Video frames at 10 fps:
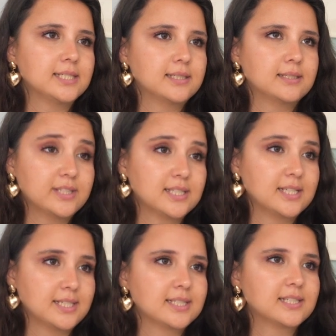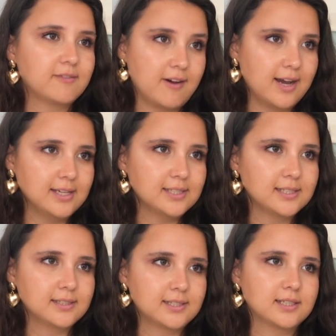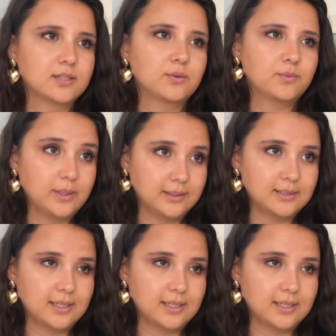to visit us twice instead of one